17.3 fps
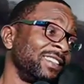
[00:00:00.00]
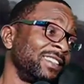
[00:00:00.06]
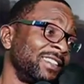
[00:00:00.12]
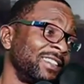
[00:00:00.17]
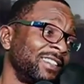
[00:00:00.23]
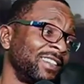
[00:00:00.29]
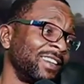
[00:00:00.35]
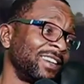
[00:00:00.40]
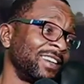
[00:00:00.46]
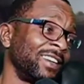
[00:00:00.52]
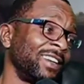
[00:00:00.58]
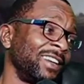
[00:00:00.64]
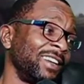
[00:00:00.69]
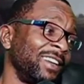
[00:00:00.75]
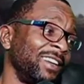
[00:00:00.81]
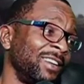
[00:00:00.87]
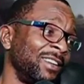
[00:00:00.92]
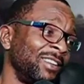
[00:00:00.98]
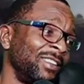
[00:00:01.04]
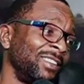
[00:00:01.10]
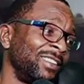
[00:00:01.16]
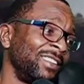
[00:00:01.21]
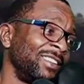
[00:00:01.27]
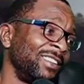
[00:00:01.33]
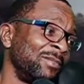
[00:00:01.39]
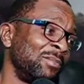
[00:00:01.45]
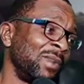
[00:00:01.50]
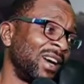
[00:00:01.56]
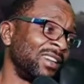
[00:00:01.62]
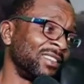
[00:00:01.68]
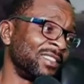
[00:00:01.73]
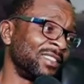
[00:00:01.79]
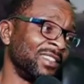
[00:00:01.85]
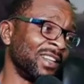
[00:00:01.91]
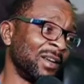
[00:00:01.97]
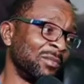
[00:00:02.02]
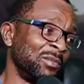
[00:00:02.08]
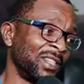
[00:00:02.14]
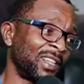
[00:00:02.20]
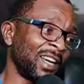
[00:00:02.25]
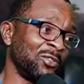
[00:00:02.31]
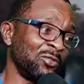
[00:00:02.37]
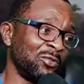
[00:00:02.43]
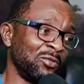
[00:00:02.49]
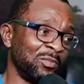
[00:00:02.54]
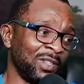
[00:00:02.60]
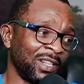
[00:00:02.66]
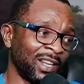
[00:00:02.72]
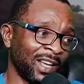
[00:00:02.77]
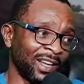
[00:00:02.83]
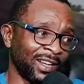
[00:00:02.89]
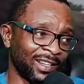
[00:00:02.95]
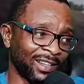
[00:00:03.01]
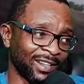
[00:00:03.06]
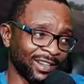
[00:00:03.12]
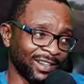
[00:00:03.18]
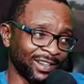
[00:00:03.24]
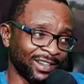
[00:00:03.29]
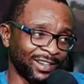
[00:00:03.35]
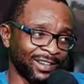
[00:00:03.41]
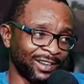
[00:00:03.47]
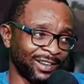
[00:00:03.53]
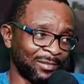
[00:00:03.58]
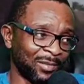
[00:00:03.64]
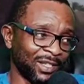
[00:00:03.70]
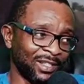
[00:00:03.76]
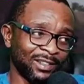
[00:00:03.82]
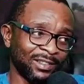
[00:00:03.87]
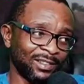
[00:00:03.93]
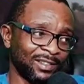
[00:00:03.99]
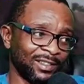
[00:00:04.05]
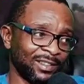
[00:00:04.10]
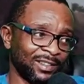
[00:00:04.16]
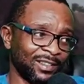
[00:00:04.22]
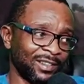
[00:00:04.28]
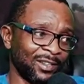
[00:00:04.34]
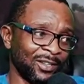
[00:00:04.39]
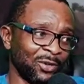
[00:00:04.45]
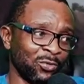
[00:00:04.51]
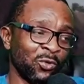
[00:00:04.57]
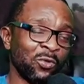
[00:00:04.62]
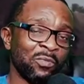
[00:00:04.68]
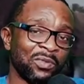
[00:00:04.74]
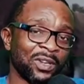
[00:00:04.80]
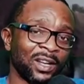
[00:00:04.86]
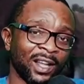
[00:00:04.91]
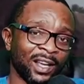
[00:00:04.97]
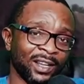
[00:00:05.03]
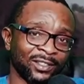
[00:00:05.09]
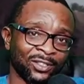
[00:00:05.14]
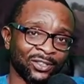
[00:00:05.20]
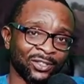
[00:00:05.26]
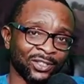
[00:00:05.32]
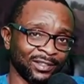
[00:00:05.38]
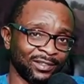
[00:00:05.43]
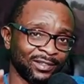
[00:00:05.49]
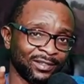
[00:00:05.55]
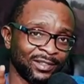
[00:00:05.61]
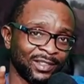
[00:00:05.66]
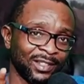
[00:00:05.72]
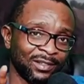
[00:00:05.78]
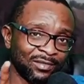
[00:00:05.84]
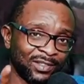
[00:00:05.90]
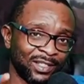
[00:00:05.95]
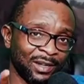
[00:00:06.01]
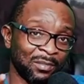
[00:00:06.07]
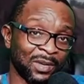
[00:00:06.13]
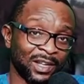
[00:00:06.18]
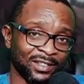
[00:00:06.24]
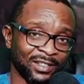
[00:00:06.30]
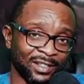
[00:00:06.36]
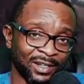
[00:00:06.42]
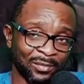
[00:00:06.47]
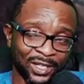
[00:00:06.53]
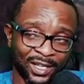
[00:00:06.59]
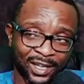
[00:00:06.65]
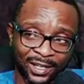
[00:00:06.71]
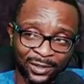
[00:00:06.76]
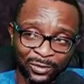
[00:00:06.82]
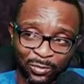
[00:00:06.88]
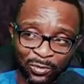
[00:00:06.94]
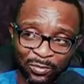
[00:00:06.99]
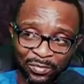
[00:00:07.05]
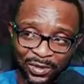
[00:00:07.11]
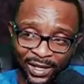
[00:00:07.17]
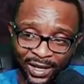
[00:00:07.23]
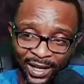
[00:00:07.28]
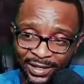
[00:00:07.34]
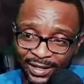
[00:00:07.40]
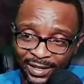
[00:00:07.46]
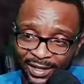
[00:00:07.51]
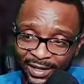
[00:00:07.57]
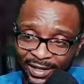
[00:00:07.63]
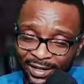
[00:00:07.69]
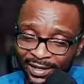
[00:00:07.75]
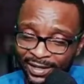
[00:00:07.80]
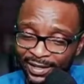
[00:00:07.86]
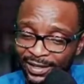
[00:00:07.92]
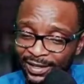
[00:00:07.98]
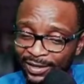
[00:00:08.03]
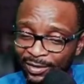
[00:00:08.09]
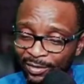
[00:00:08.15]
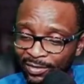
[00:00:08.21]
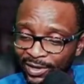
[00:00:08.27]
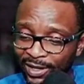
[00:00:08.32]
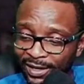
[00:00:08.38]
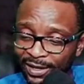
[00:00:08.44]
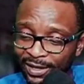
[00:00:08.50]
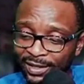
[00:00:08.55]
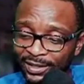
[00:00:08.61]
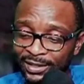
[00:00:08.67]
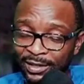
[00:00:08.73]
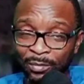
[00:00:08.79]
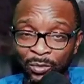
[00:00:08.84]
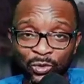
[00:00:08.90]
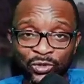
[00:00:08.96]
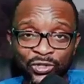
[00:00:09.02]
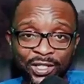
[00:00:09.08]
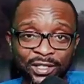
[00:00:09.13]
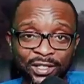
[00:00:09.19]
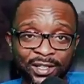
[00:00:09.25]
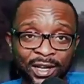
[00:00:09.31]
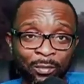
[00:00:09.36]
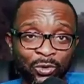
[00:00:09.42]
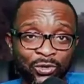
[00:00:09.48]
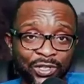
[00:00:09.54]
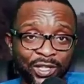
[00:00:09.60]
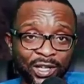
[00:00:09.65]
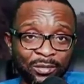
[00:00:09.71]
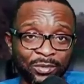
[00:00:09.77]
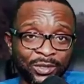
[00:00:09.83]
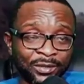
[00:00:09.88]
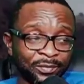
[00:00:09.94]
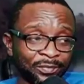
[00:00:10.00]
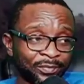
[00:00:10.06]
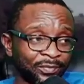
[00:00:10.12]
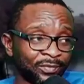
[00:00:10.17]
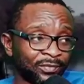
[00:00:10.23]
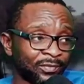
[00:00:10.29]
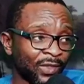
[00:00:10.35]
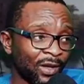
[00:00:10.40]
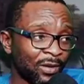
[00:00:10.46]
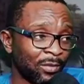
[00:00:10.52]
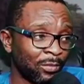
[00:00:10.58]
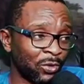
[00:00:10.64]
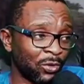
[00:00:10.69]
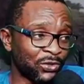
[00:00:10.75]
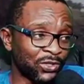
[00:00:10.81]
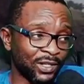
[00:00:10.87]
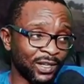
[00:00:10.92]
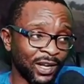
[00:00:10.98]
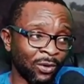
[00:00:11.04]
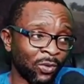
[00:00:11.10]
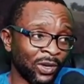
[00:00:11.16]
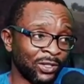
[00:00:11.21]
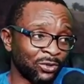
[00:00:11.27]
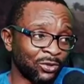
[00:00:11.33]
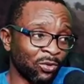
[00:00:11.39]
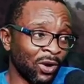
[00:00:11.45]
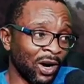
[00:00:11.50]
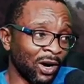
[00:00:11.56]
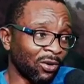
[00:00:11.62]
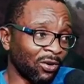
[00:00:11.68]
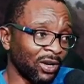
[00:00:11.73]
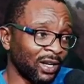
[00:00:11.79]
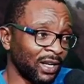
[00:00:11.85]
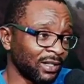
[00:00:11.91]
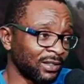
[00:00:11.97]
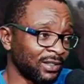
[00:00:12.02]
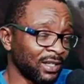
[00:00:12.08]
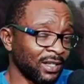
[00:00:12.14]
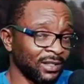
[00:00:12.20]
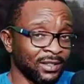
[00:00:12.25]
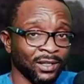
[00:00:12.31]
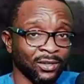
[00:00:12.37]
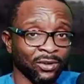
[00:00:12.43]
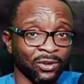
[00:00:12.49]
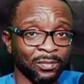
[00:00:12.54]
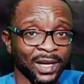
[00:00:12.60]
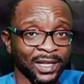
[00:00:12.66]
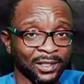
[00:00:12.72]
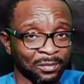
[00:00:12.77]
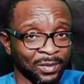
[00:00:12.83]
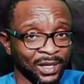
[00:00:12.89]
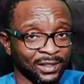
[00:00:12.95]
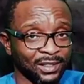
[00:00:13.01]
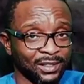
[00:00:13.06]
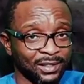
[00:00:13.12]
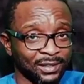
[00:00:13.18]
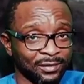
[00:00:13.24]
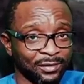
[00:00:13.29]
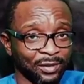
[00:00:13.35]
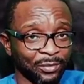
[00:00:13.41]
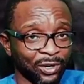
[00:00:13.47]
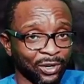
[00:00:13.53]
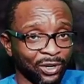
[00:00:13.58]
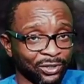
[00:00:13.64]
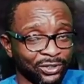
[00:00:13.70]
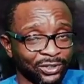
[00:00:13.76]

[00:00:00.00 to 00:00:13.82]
Nnamdi Kanu will be like, it won't be like, sorry, that Nnamdi Kanu won't be like Mose. Now, Mose that went to go and collect 10 commandments from God.